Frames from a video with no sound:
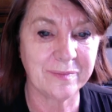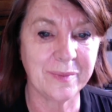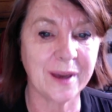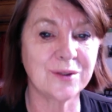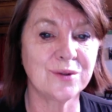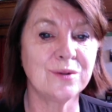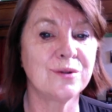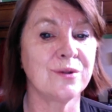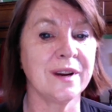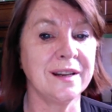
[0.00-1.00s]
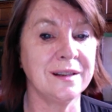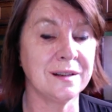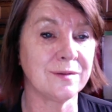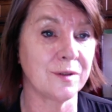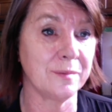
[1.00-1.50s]
Petrel
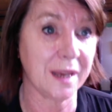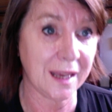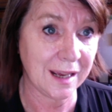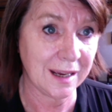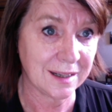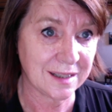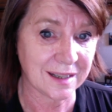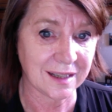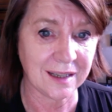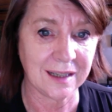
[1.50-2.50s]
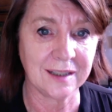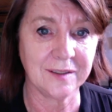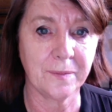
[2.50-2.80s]
grinned from ear to ear.